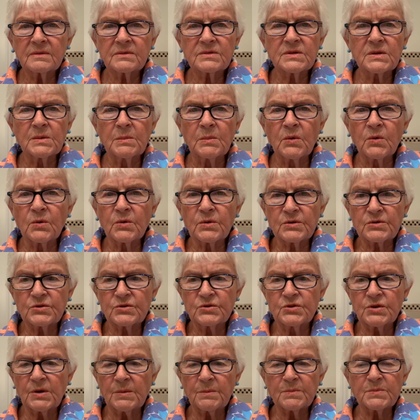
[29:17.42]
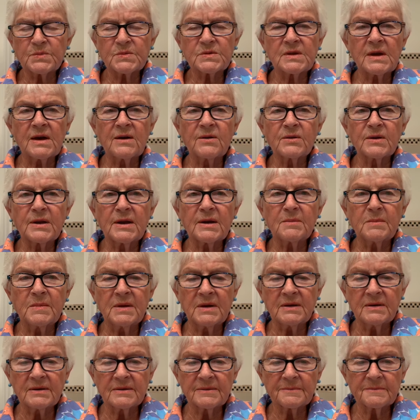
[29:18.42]
some more jumps out at
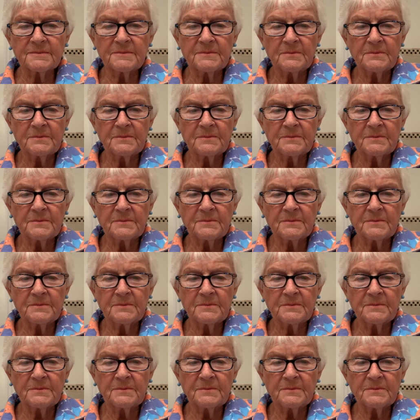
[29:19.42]
me.